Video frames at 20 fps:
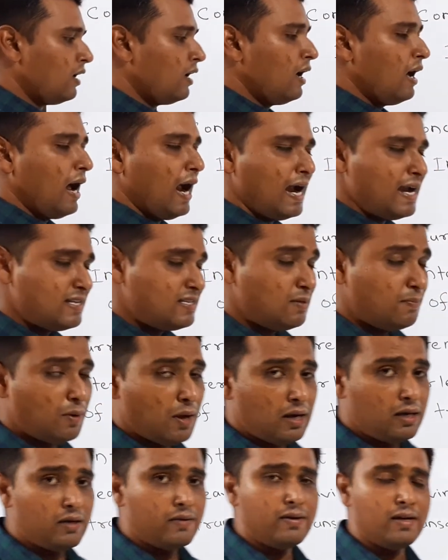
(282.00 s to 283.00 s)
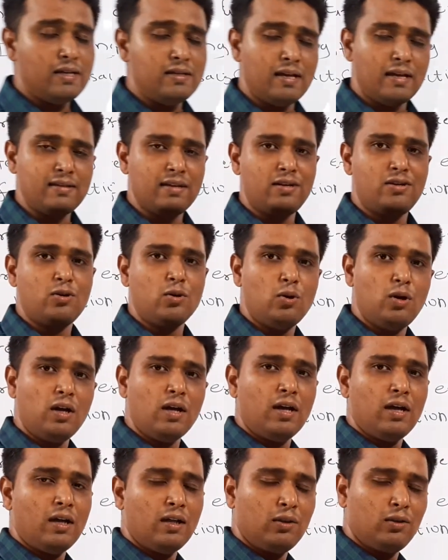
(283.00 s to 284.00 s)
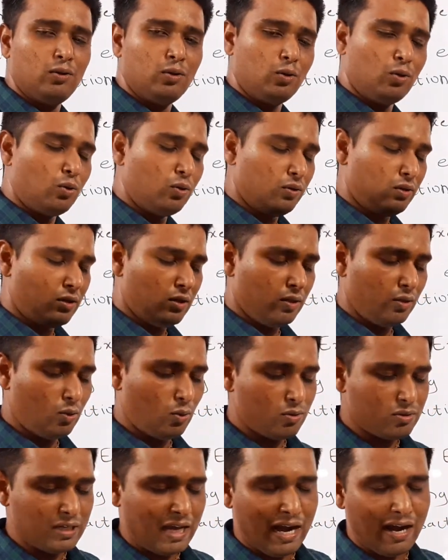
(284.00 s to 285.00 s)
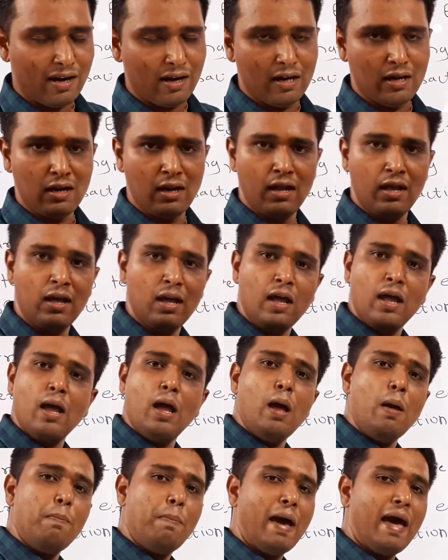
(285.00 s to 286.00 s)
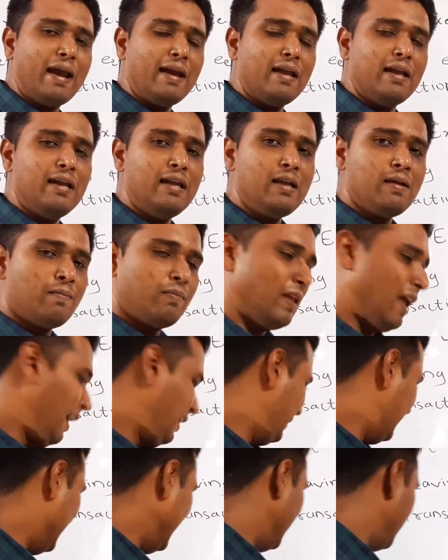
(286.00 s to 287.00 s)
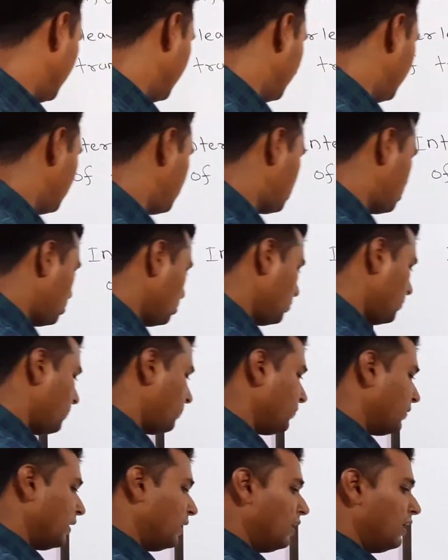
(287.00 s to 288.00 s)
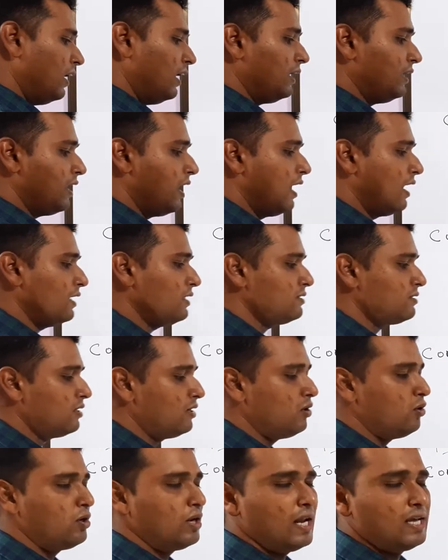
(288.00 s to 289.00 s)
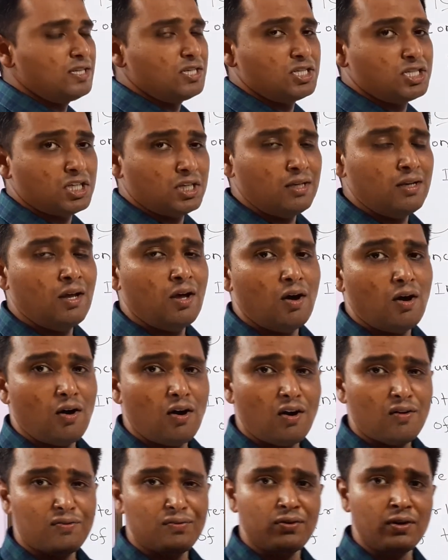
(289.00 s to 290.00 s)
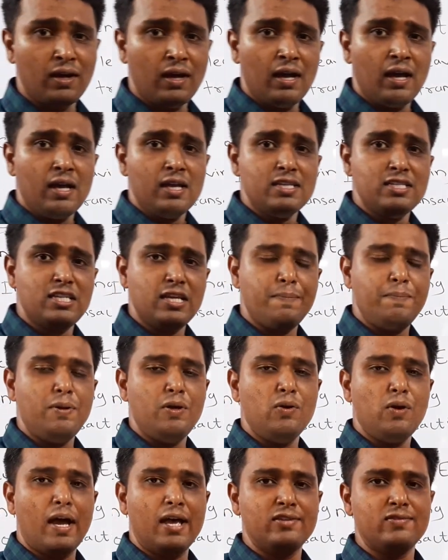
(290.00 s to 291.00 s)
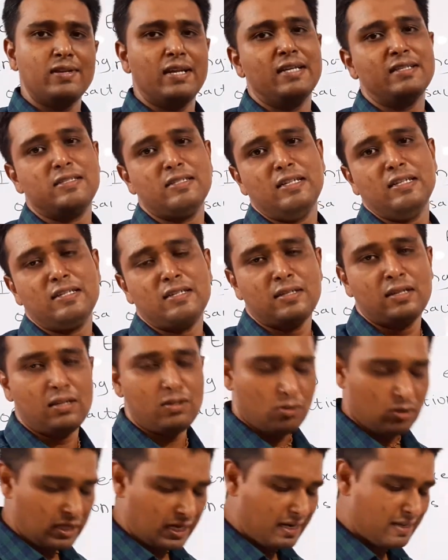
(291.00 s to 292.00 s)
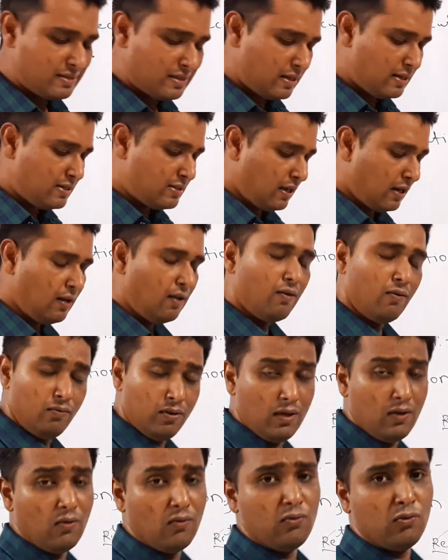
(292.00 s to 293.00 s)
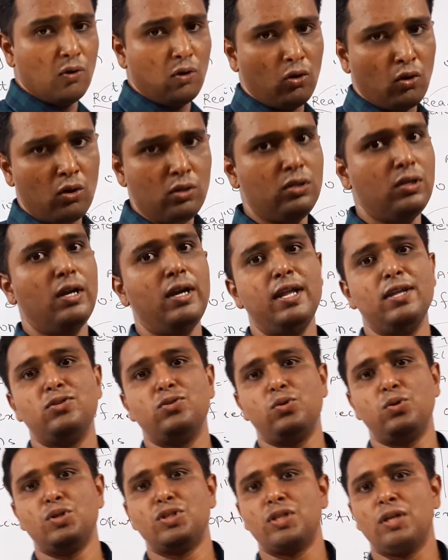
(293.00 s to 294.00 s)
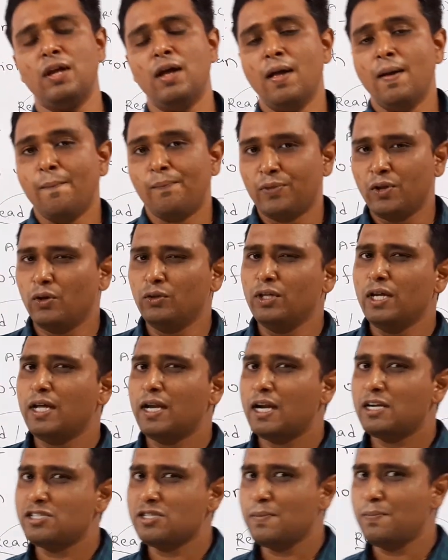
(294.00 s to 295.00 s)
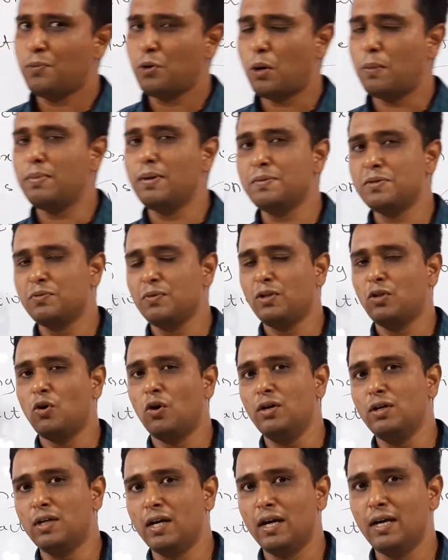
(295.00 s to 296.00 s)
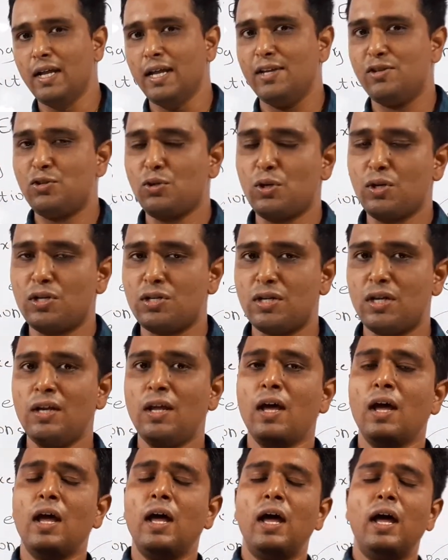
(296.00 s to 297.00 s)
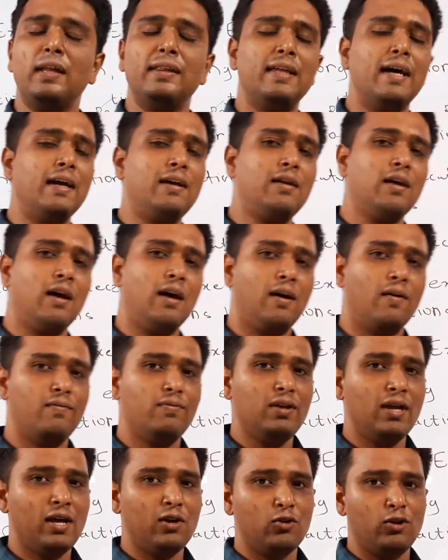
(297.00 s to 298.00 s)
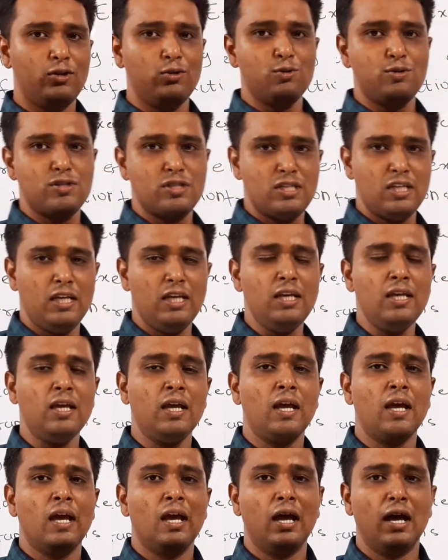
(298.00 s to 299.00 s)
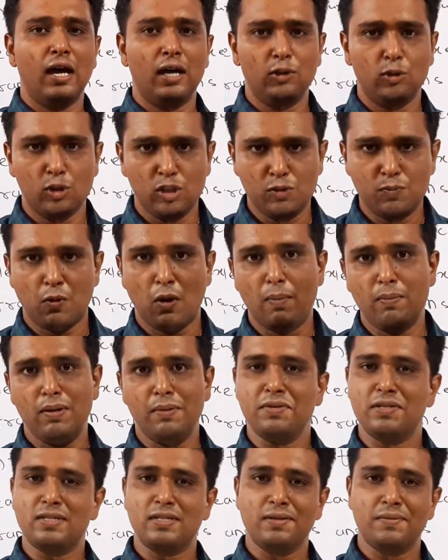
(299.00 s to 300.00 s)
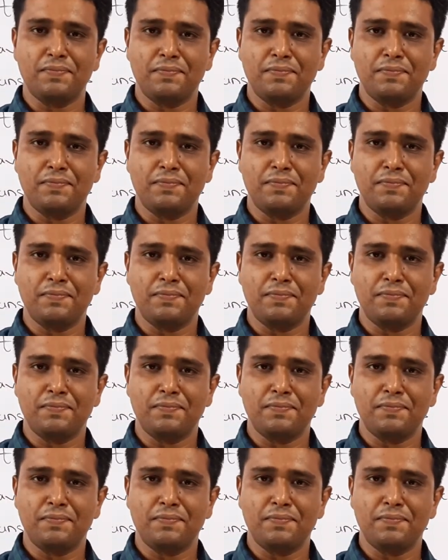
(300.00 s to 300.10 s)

and CPU activities, as I told, those can run parallelly, and that leads to enhanced utilization of CPU as well as the disk. So that is the reason we go for concurrent execution. Now there are some problems with concurrent execution that we are going to see those problems.